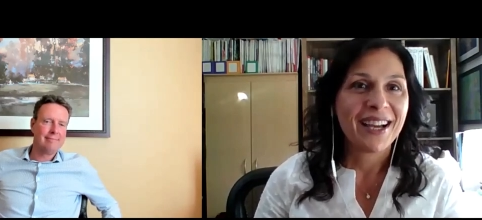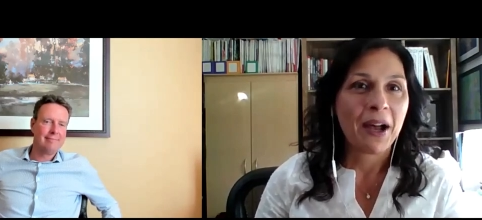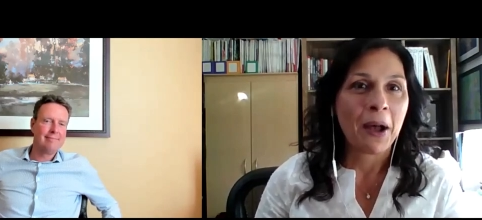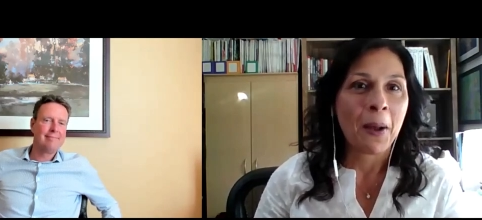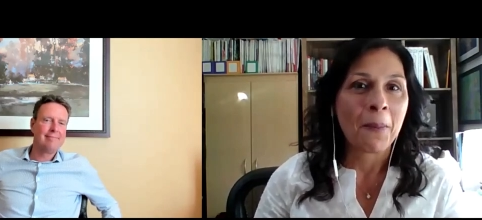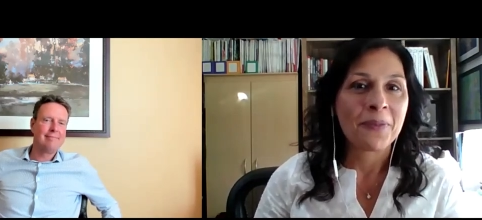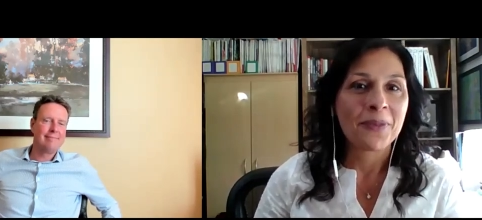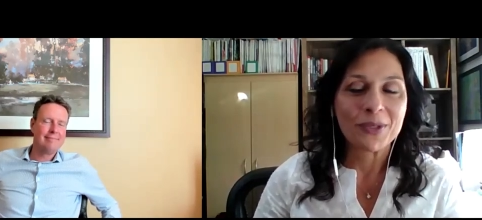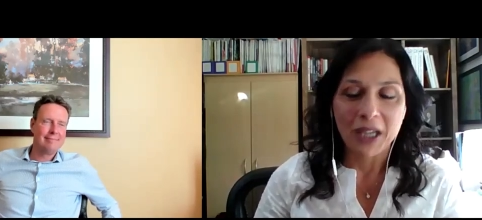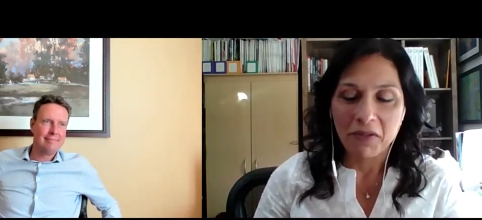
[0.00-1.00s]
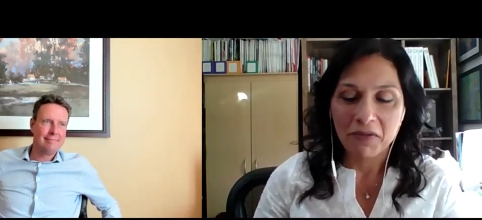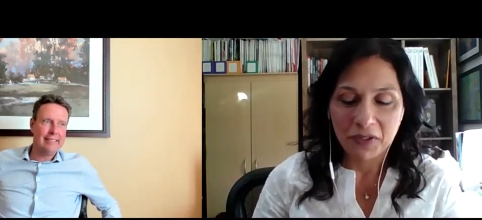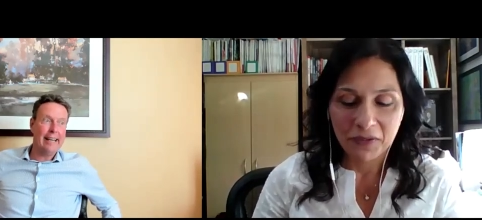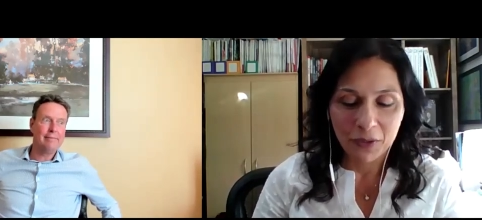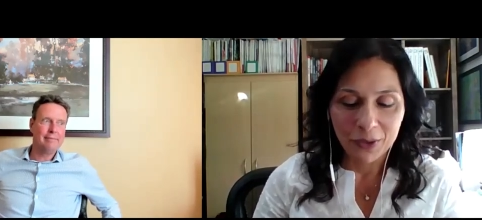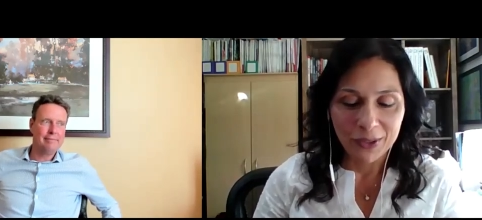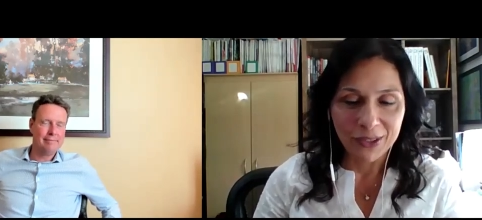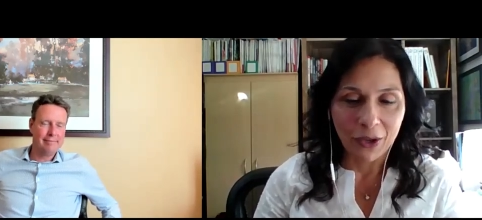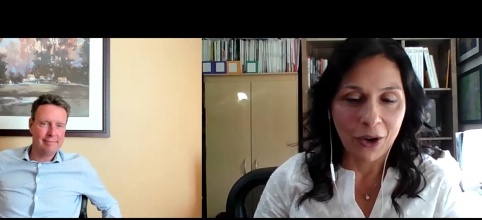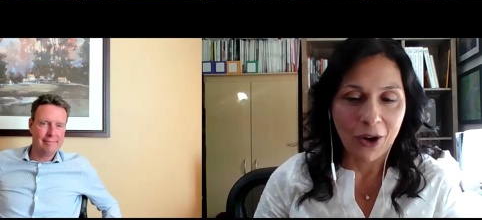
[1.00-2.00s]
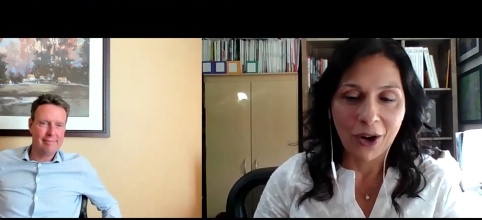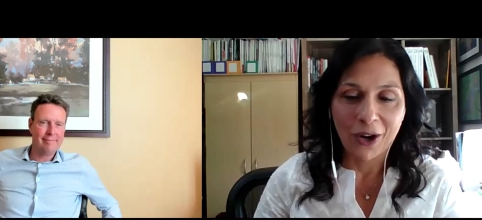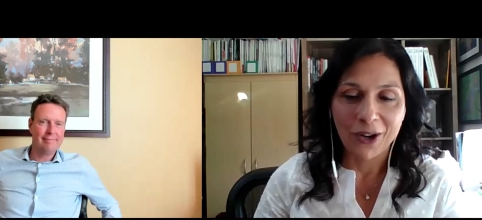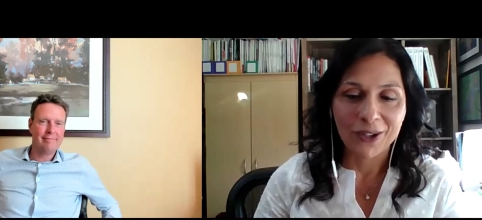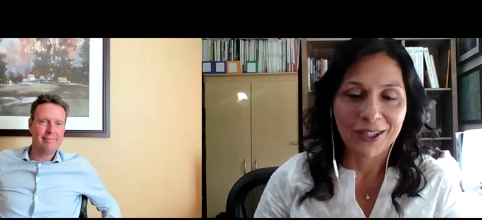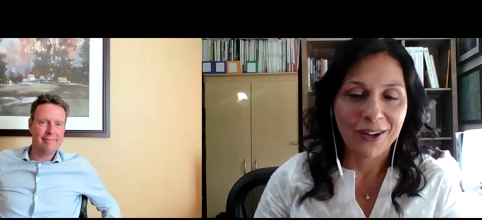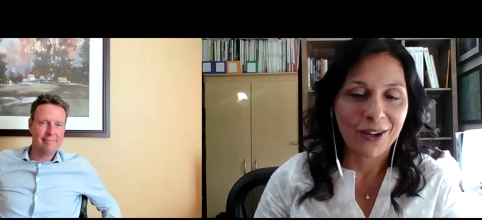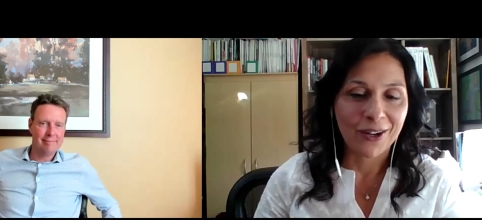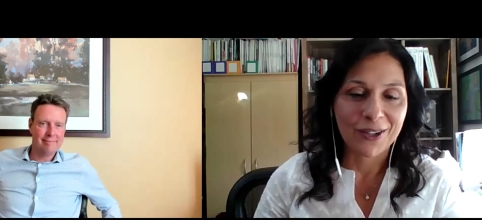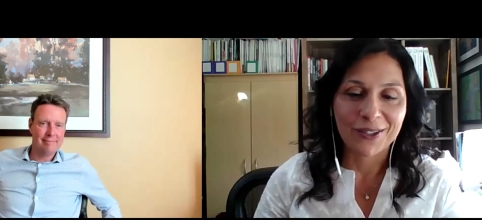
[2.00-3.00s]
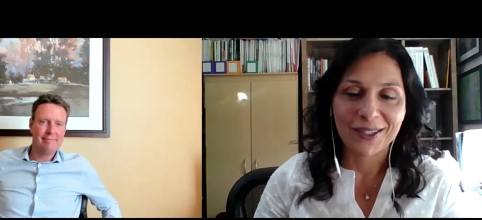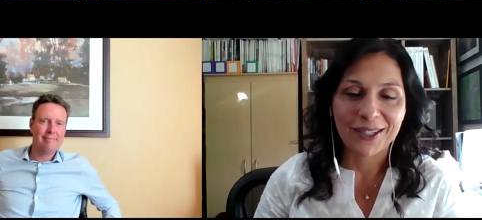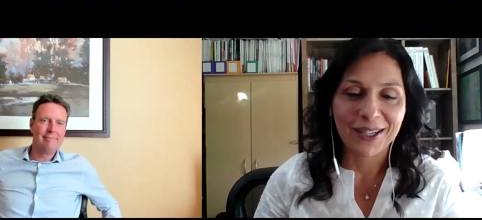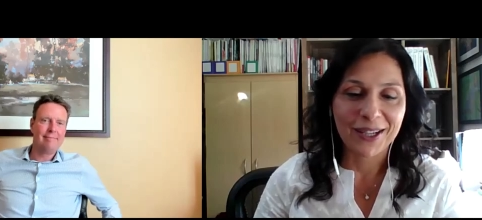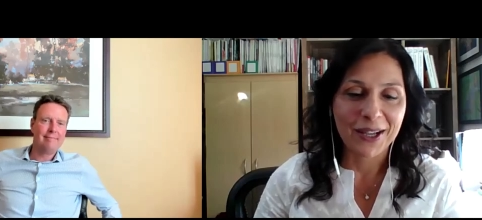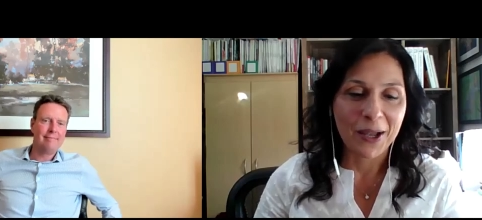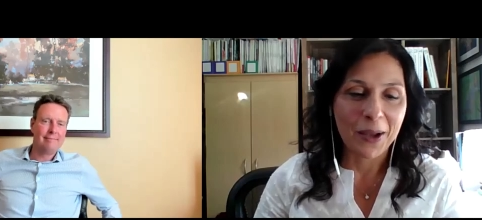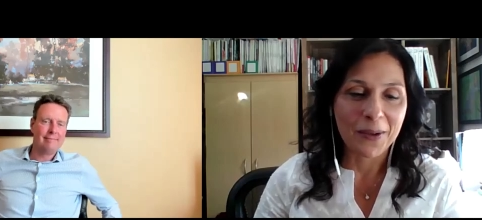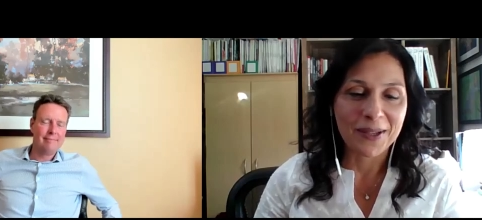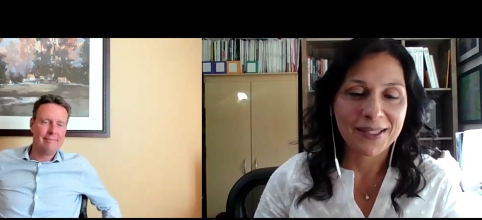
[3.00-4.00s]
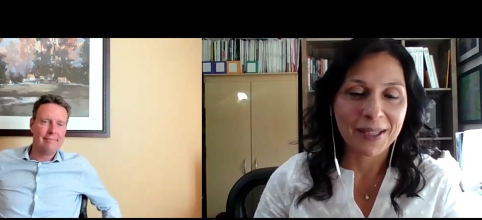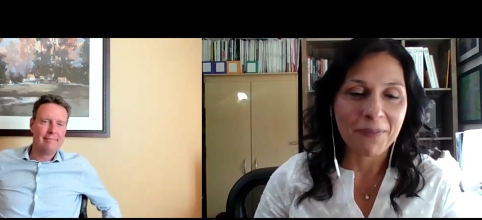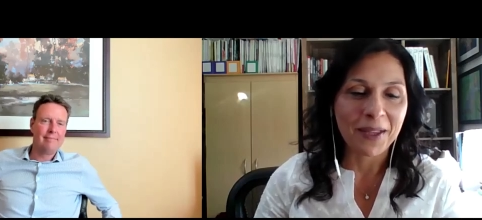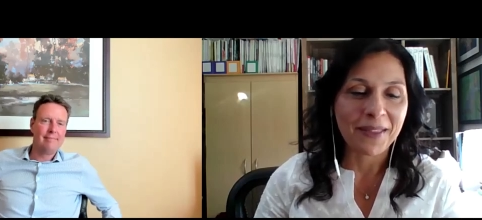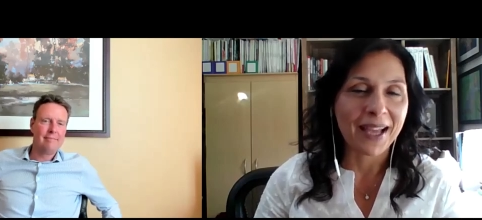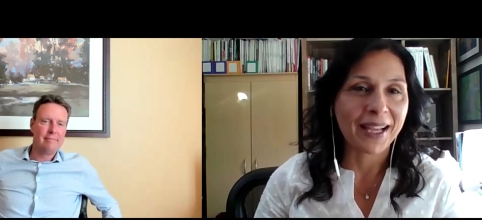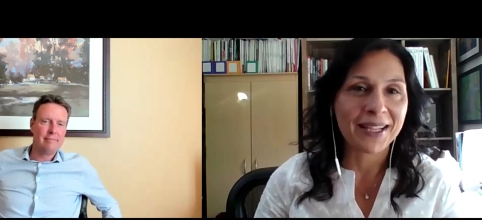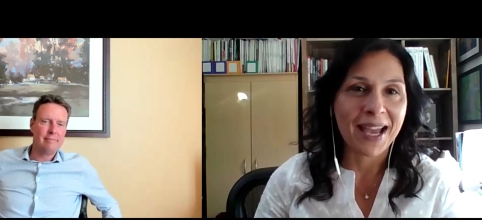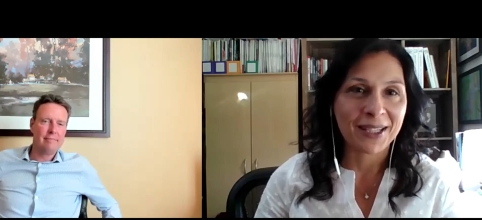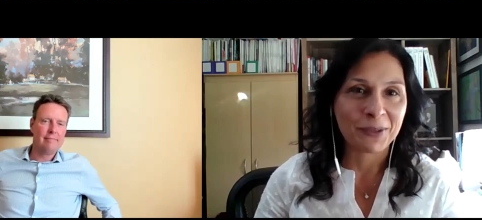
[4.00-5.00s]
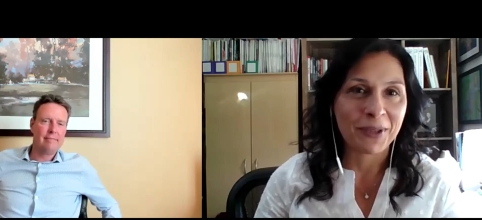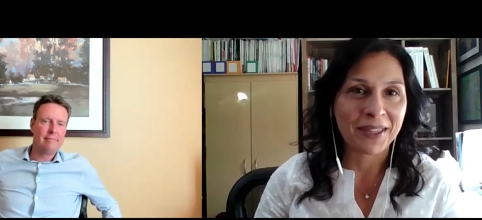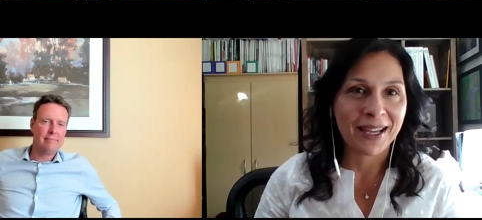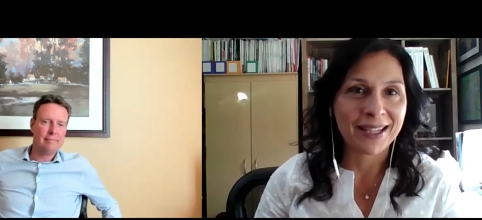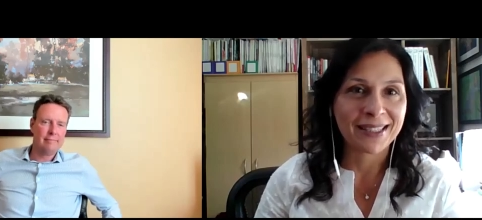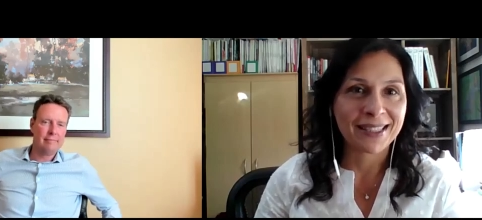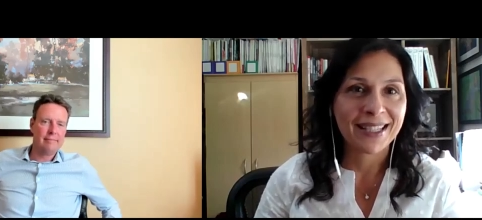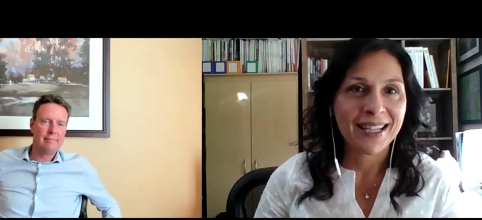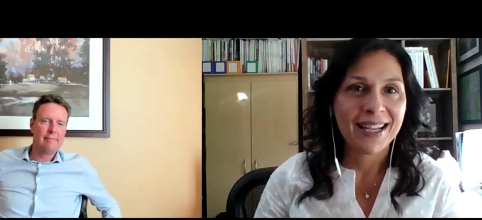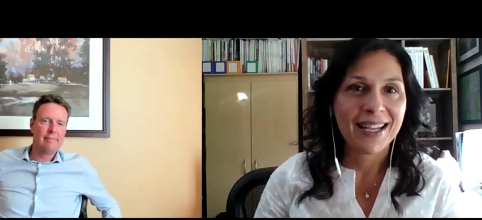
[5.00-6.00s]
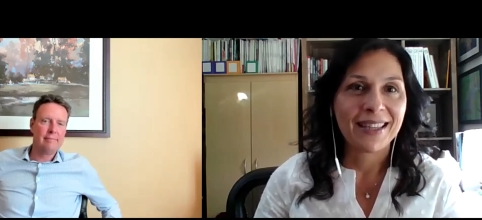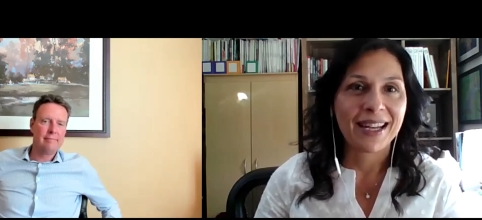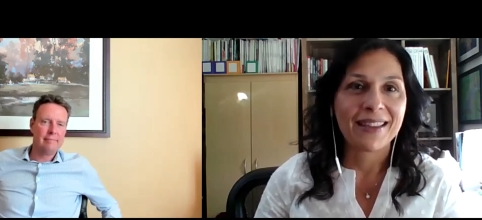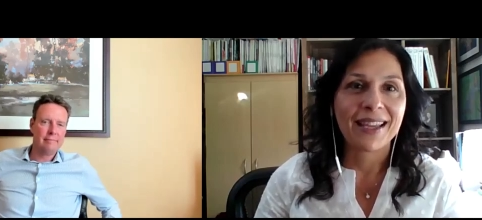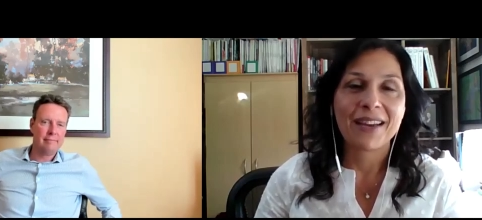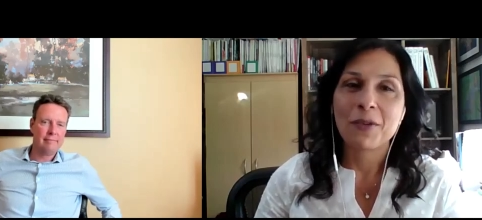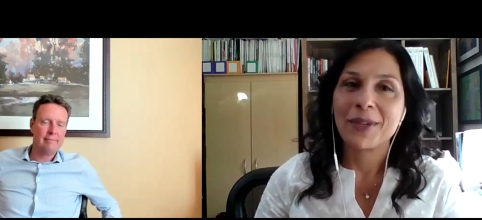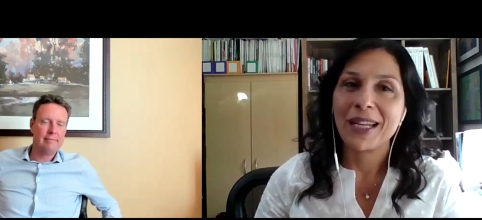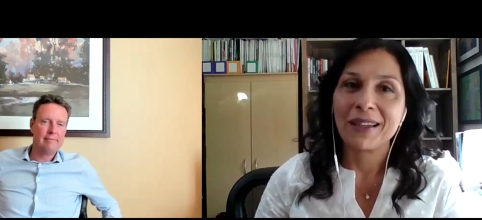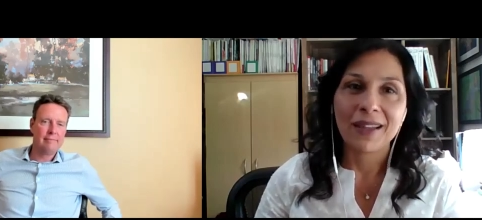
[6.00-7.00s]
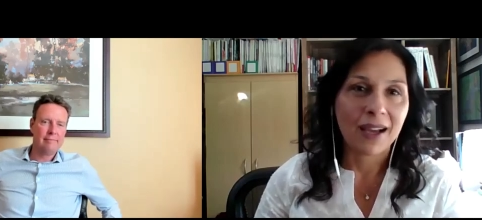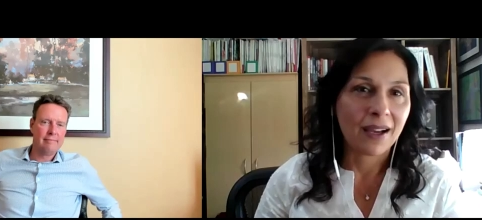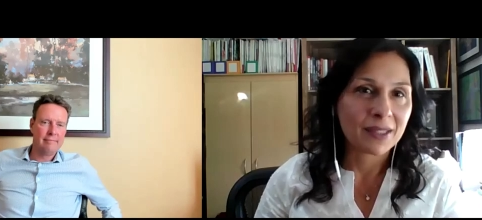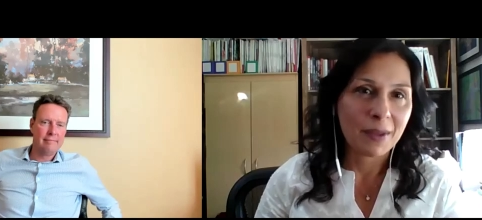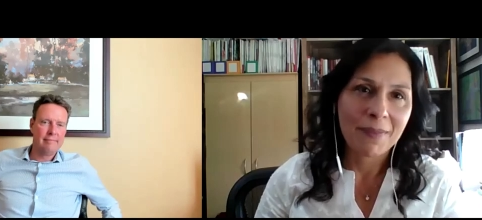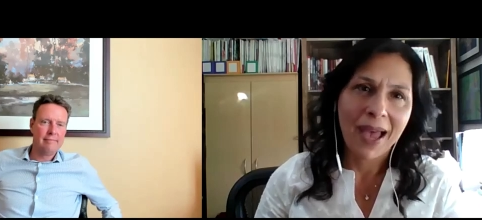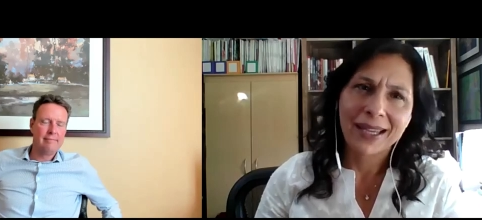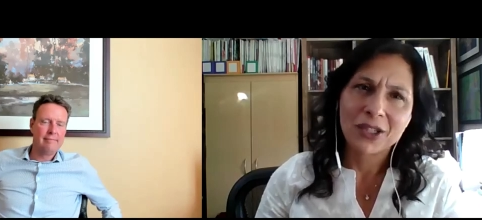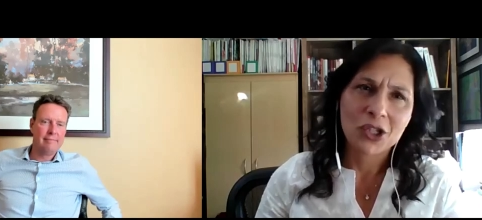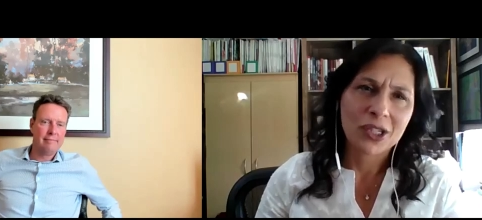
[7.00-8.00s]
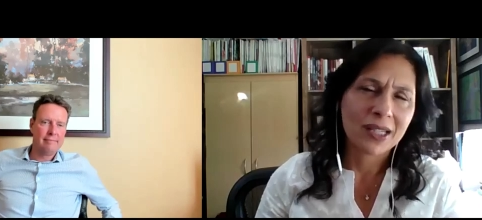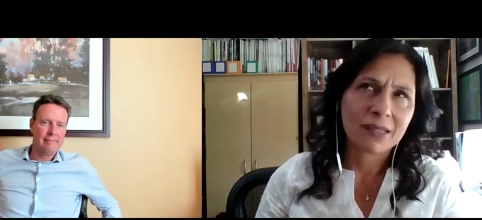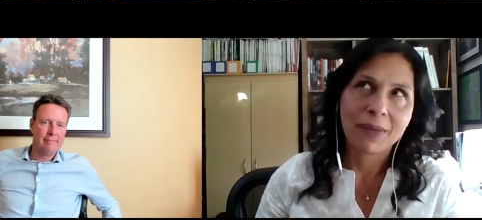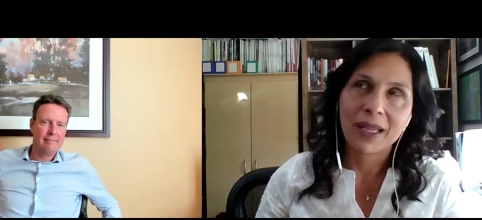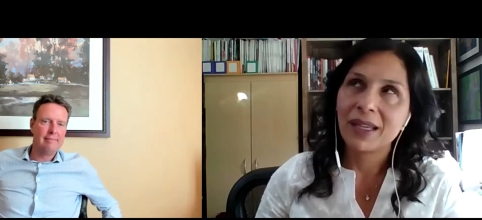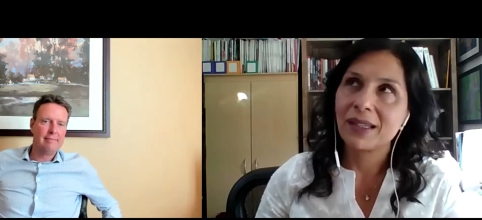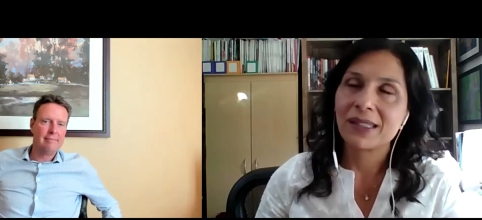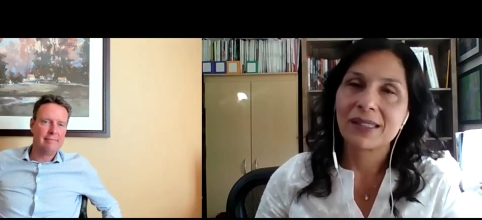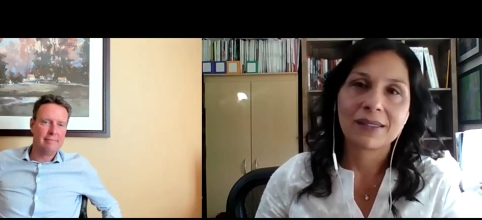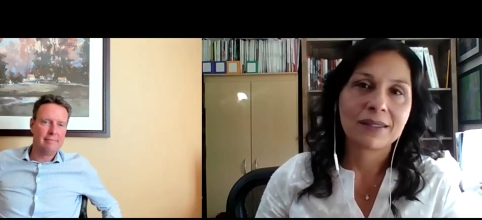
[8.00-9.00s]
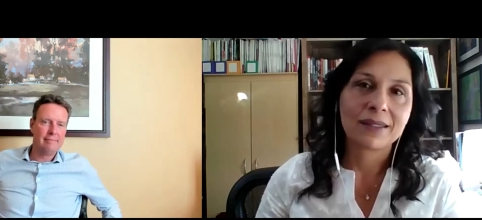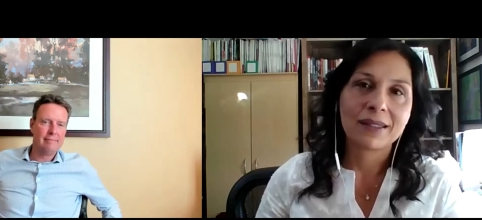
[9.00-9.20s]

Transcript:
Speaker 1: um, those comfort foods are are uh, something that connects with us that i think everybody loves i mean mac and cheese my kids